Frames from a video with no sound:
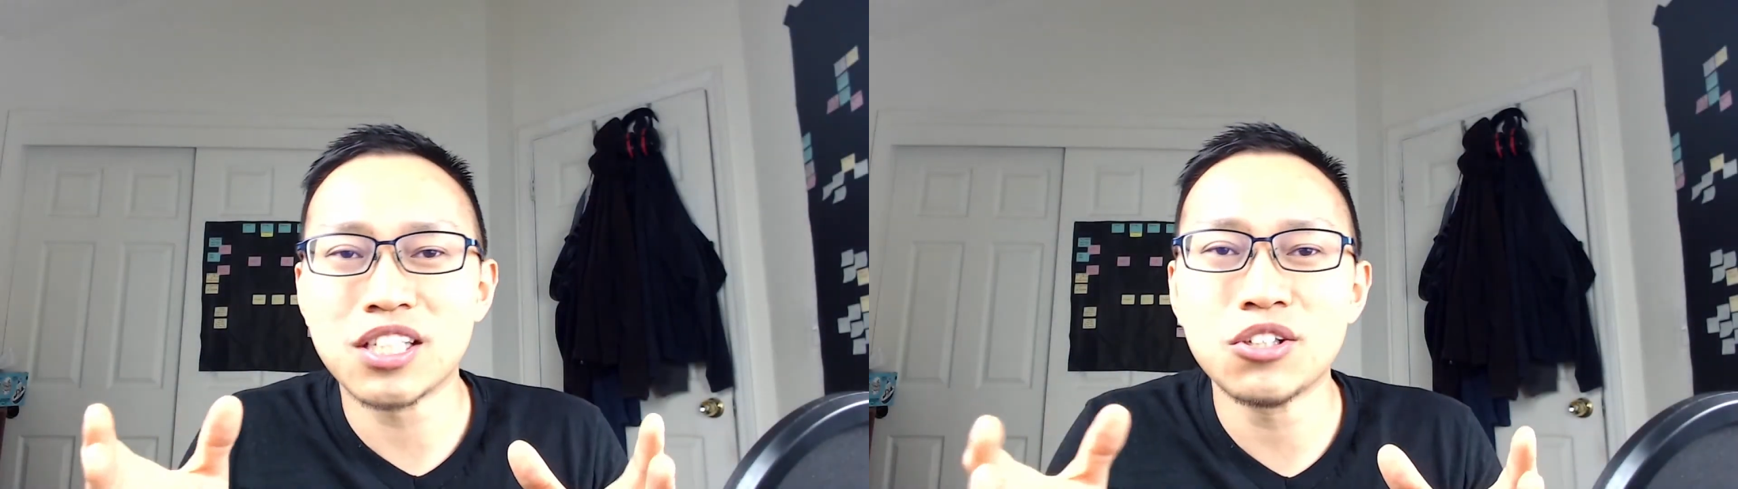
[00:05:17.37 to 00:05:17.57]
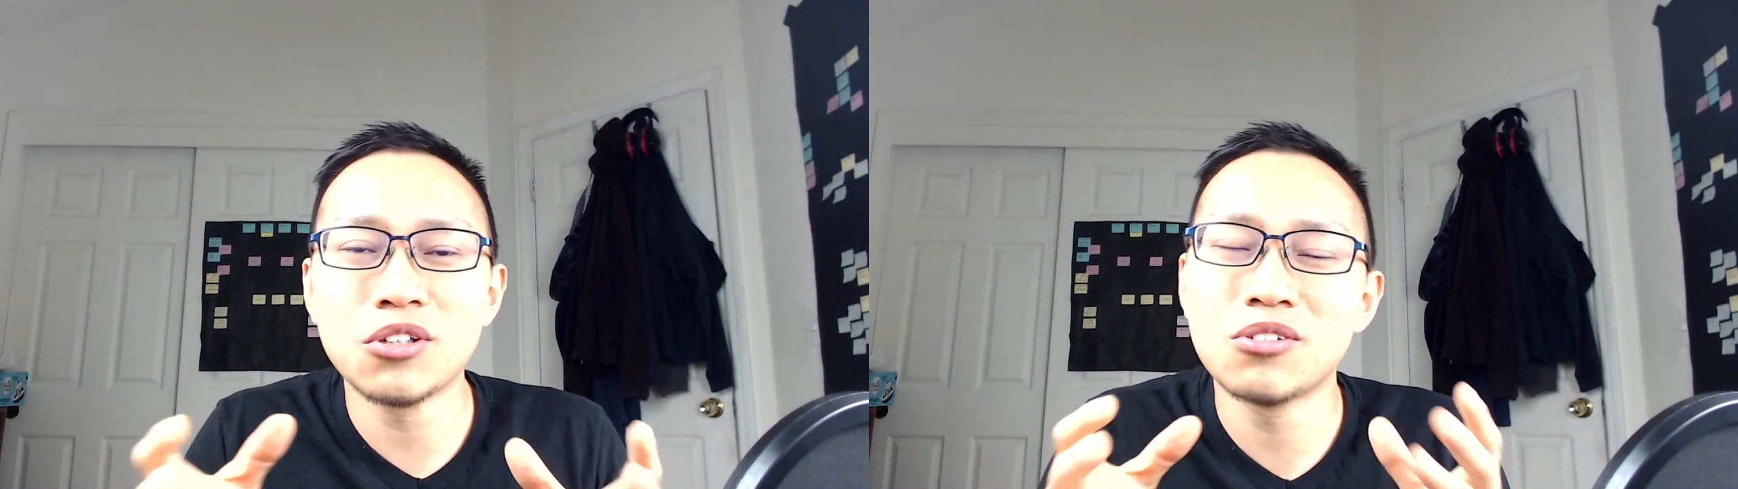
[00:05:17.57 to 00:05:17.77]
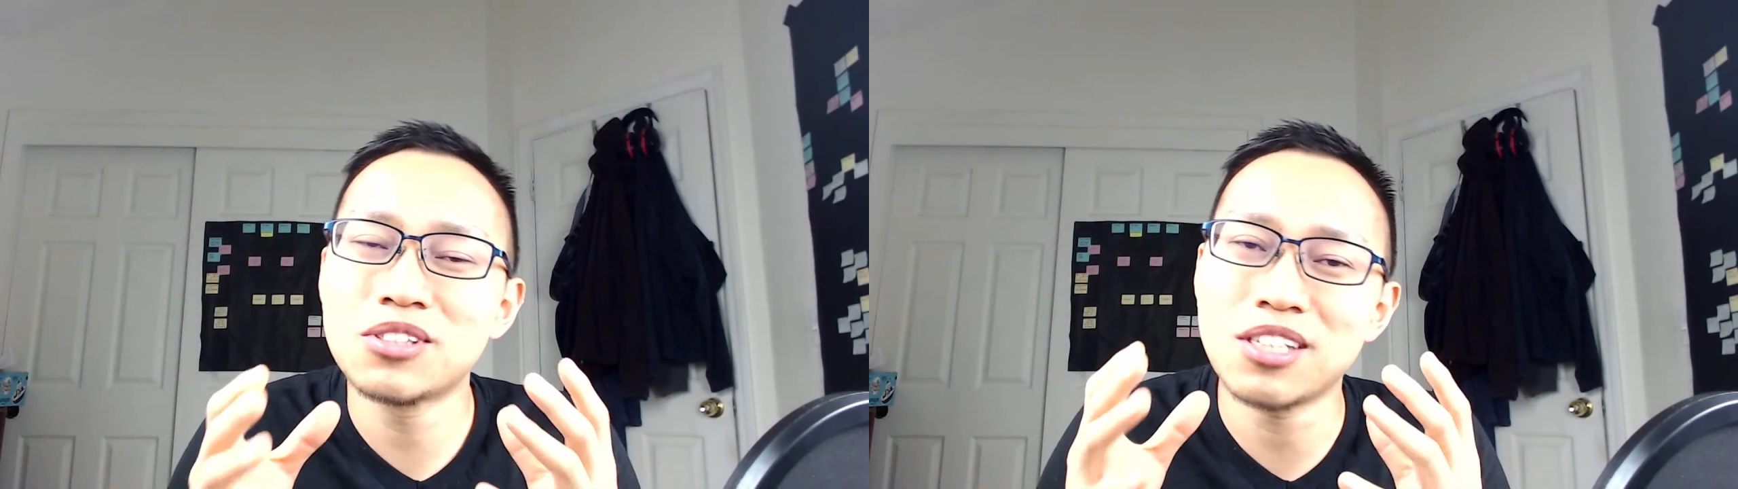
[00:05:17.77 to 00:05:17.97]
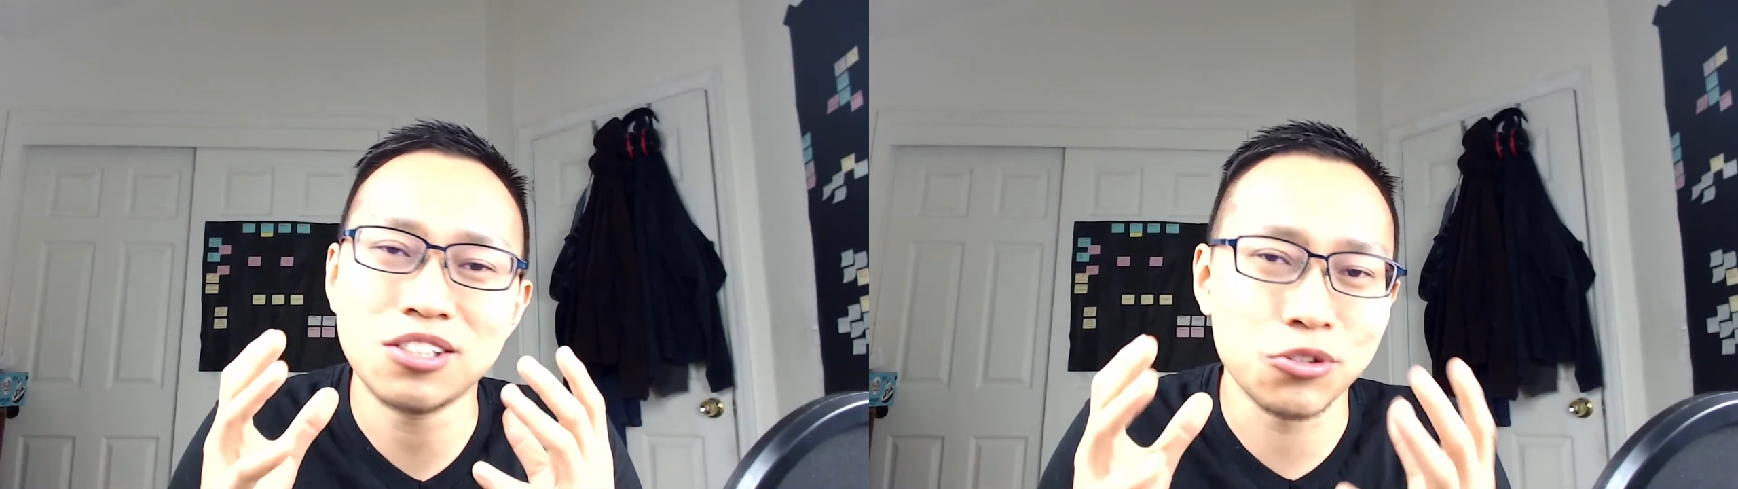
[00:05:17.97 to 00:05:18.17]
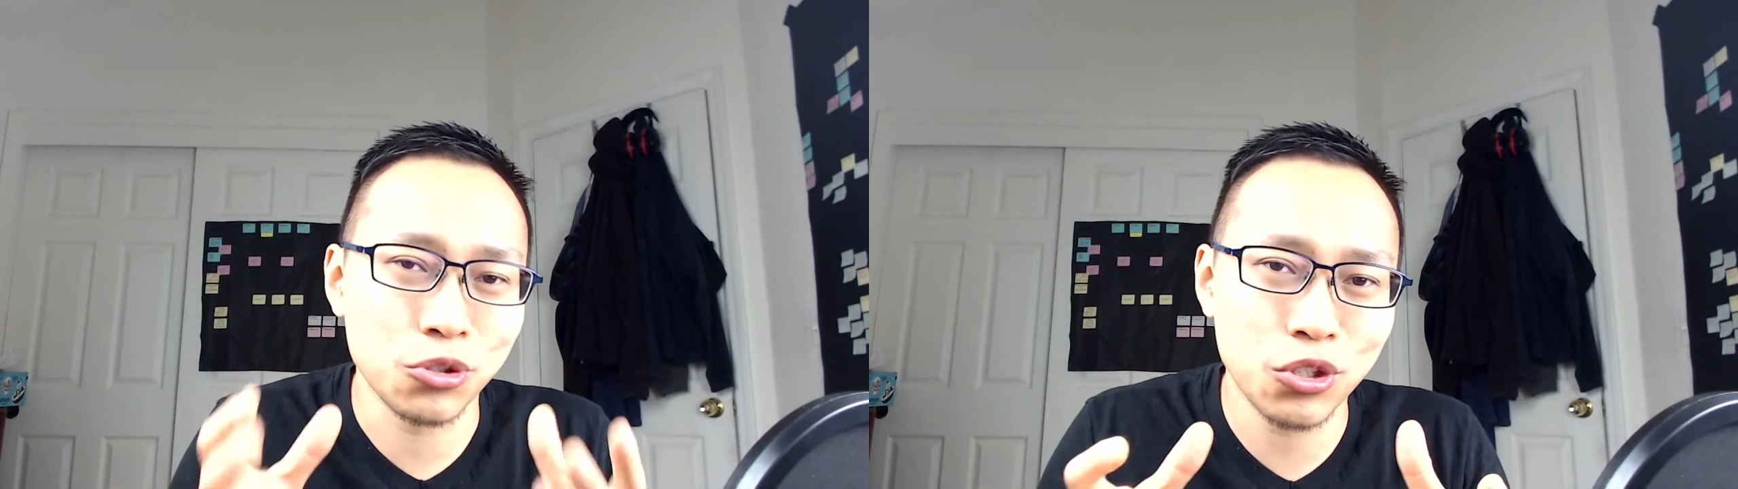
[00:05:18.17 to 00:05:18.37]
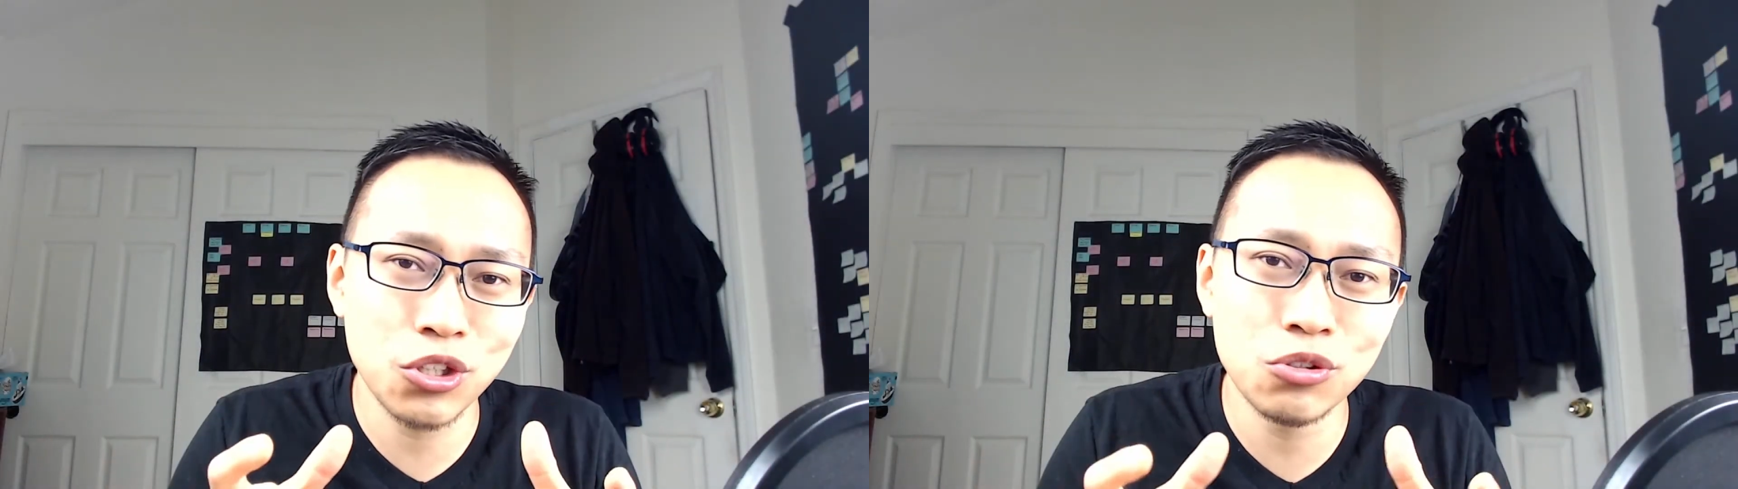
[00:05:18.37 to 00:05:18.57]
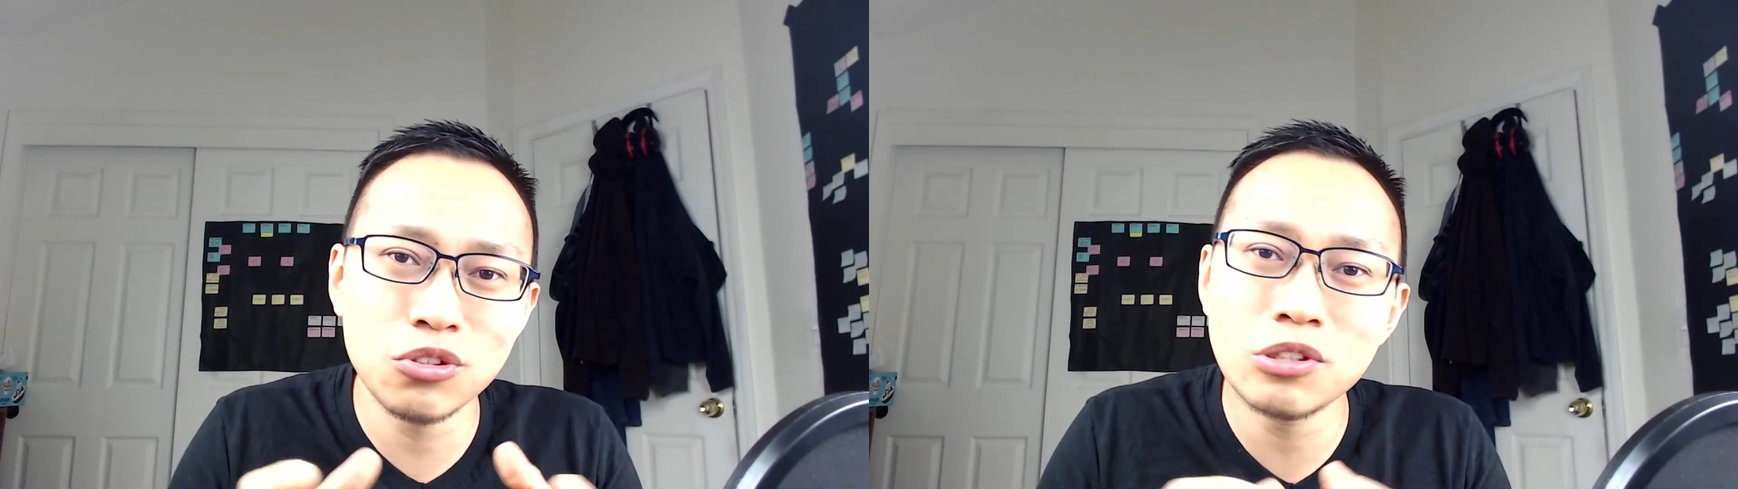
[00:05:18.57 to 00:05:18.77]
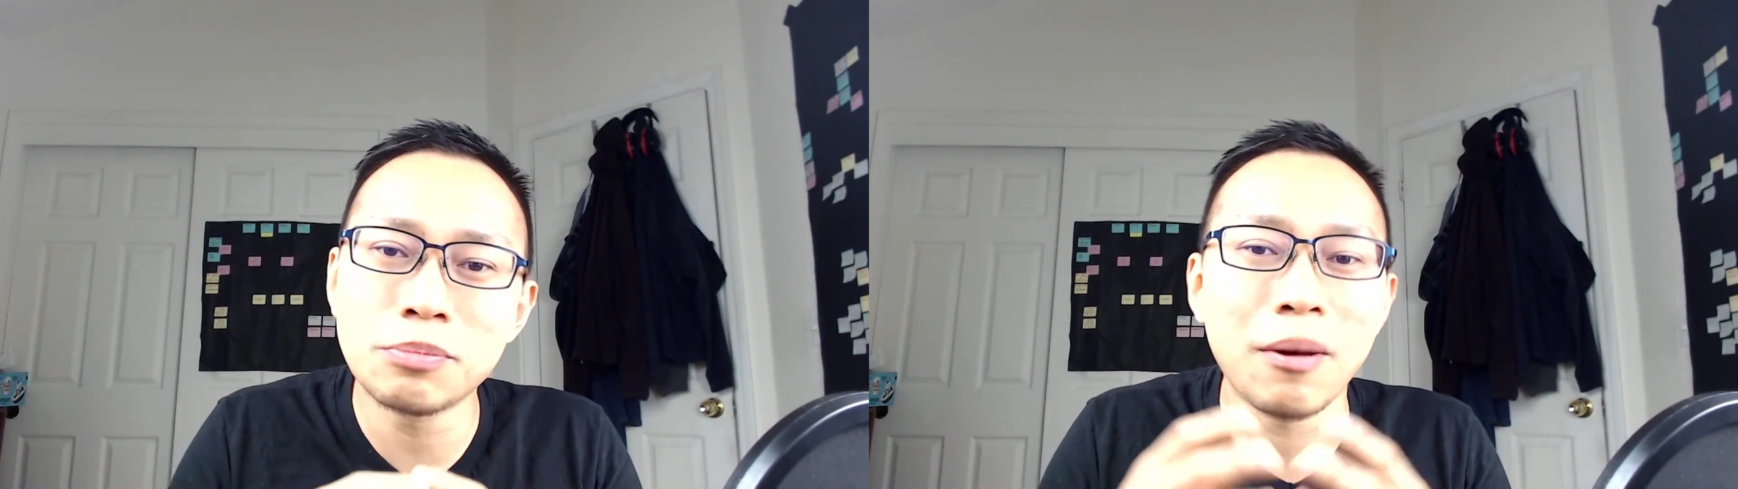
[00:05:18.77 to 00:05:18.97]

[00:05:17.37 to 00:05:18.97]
skills, social cues,